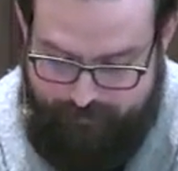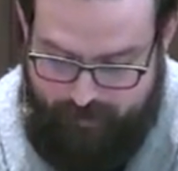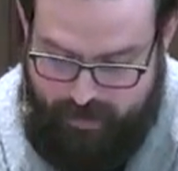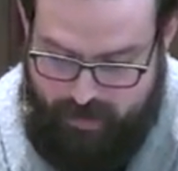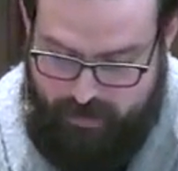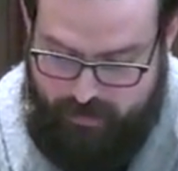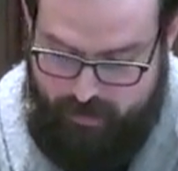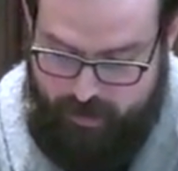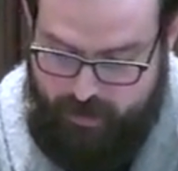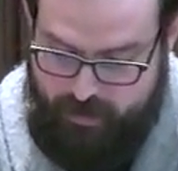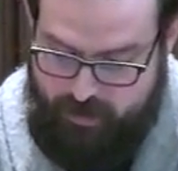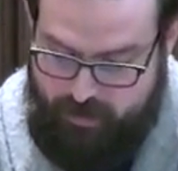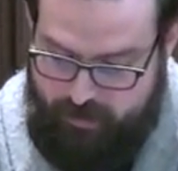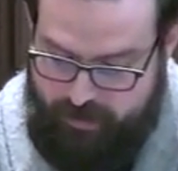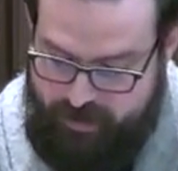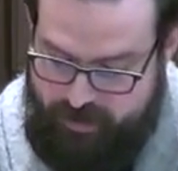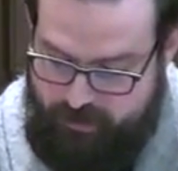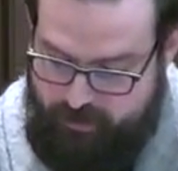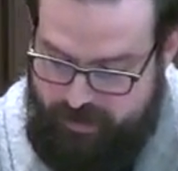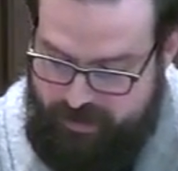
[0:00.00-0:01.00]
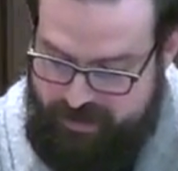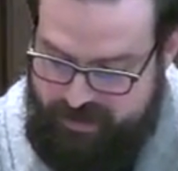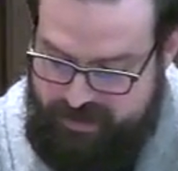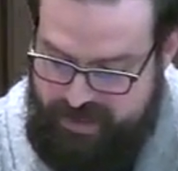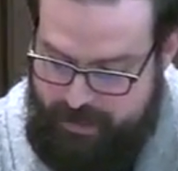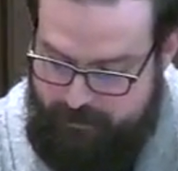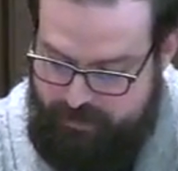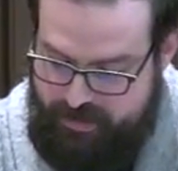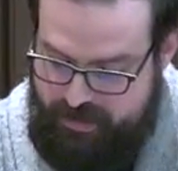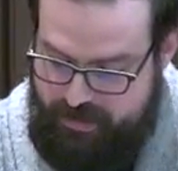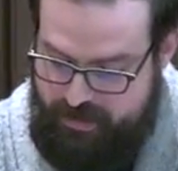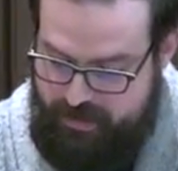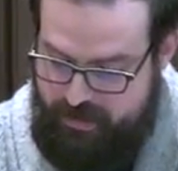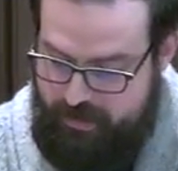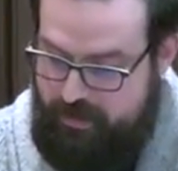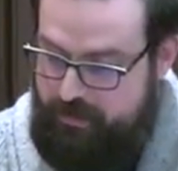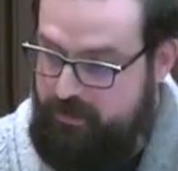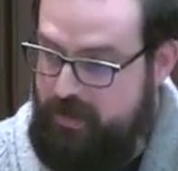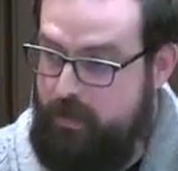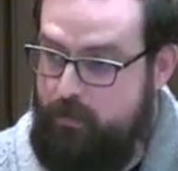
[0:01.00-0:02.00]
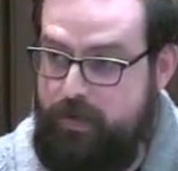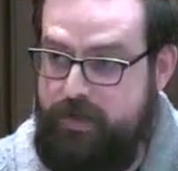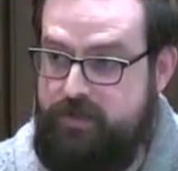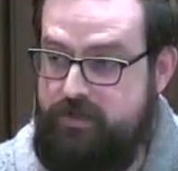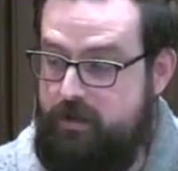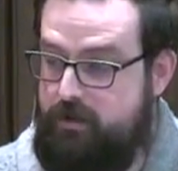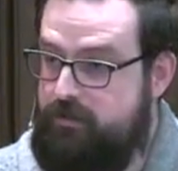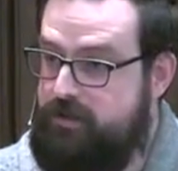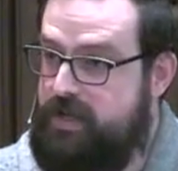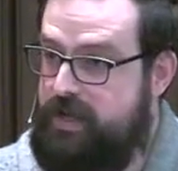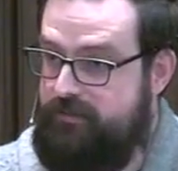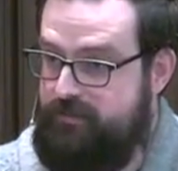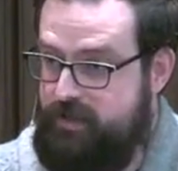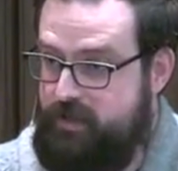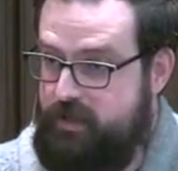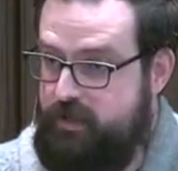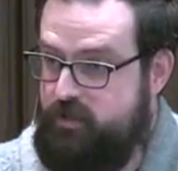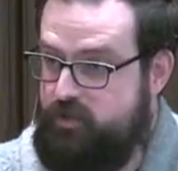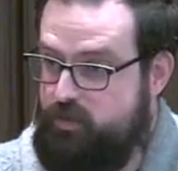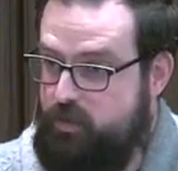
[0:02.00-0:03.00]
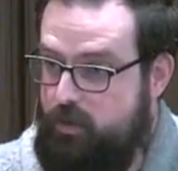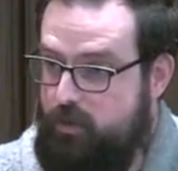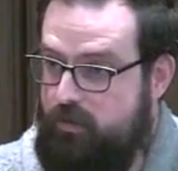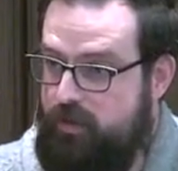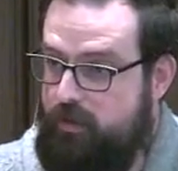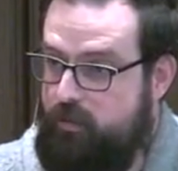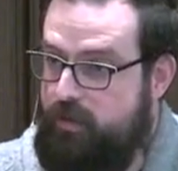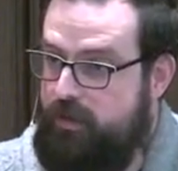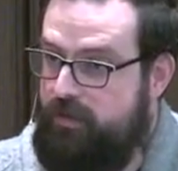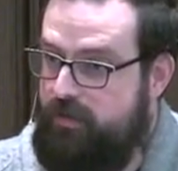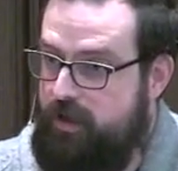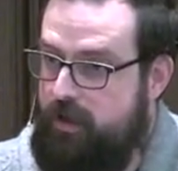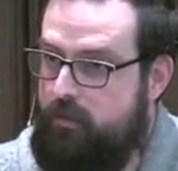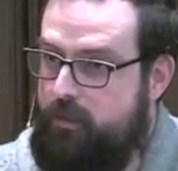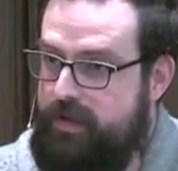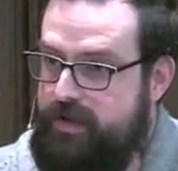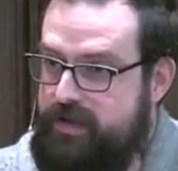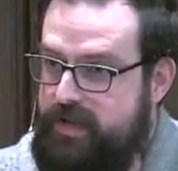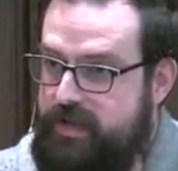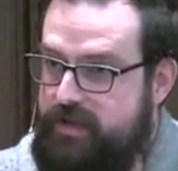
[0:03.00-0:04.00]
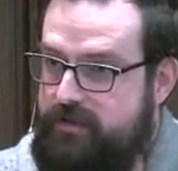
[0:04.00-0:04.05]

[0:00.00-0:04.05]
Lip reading: The endurance to accept that we don't have the control that we thought we did.